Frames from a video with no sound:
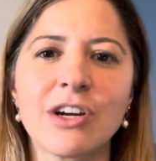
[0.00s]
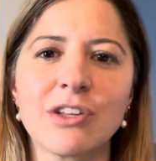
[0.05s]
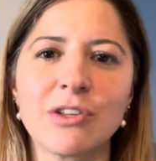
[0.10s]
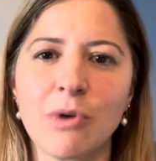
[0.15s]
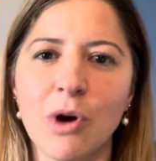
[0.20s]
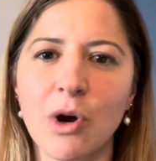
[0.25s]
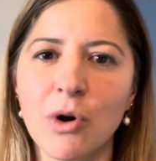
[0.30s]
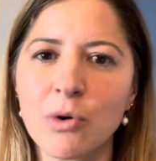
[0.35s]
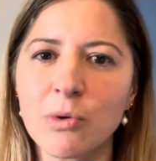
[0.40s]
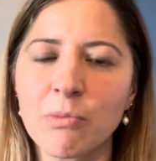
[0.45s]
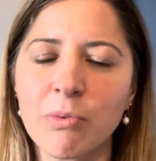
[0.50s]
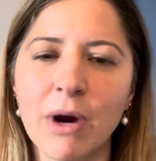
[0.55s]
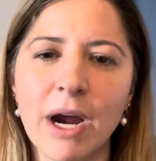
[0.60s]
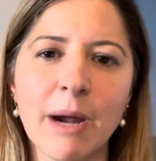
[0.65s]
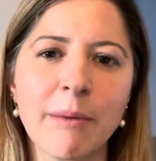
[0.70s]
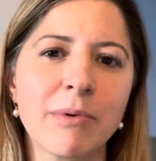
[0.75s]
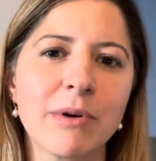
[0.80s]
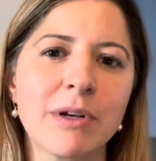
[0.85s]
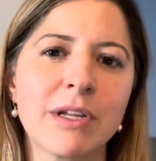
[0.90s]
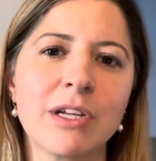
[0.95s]
you own
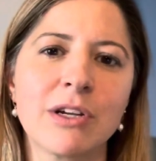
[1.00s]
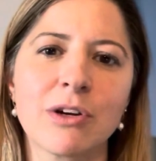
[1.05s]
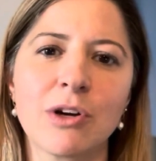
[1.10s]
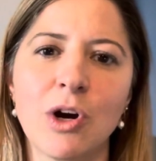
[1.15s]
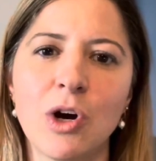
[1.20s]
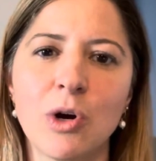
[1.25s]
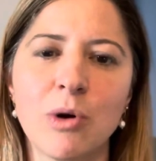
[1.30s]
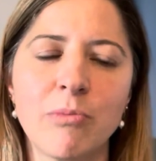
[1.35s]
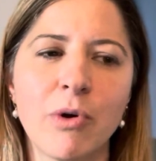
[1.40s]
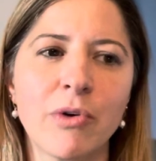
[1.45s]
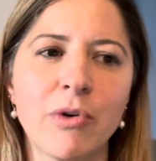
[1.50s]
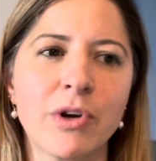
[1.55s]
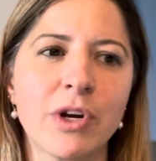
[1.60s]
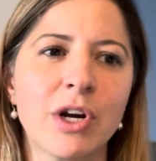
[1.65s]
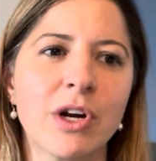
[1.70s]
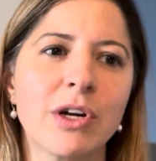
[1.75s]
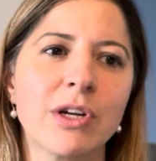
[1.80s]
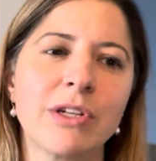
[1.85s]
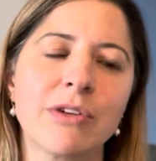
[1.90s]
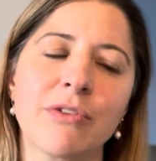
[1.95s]
property, you're a
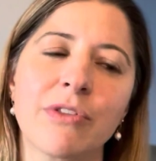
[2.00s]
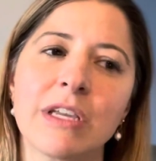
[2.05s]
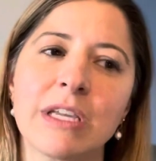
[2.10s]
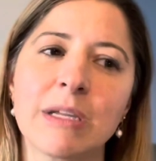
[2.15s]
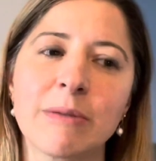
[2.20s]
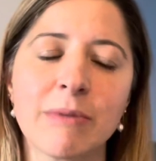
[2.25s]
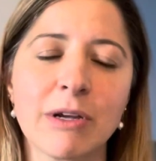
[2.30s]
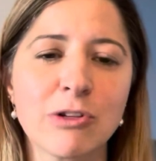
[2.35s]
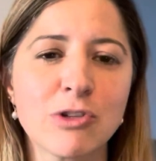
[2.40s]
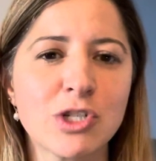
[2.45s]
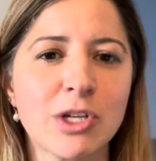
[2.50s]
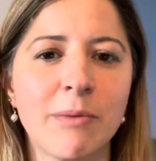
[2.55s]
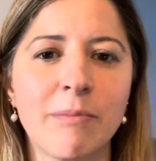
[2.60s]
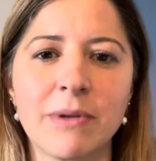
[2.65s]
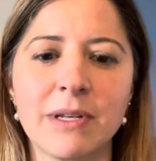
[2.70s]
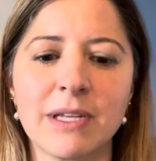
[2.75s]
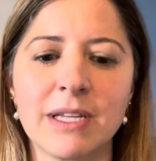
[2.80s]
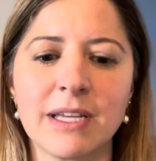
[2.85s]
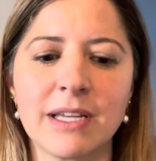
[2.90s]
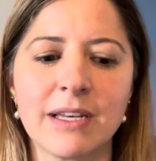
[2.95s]
homeowner, you're thinking about
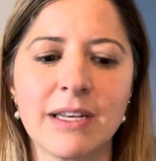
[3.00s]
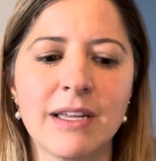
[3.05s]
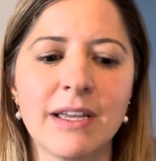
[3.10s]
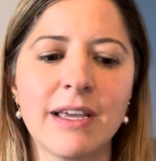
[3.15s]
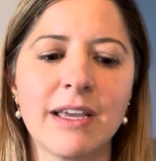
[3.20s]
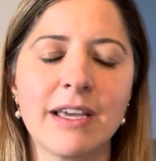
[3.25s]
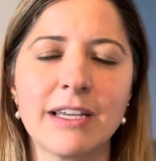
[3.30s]
jumping in,